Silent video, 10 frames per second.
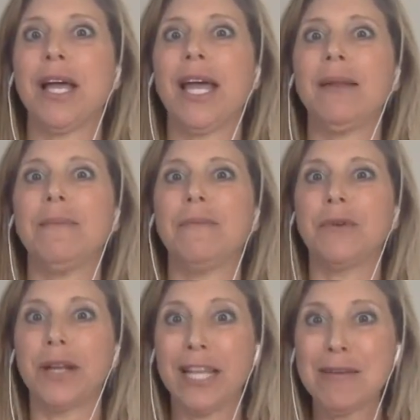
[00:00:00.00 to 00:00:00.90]
but
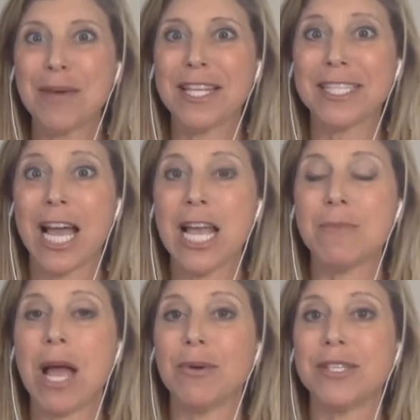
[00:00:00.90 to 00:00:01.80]
really by the
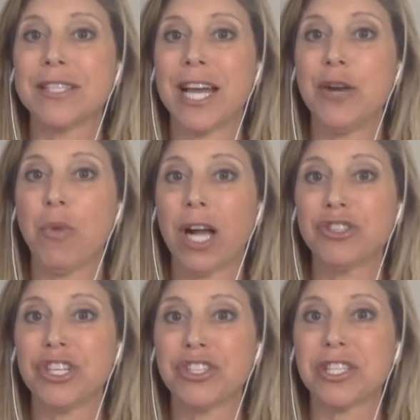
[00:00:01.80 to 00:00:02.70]
time I was done
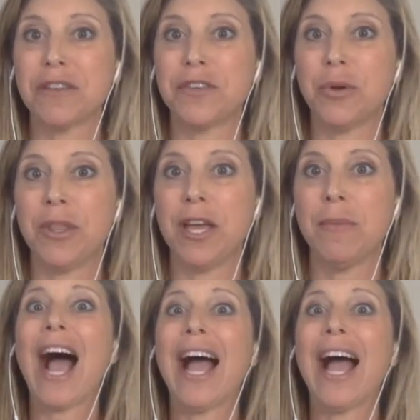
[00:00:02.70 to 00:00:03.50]
watching just a few of them,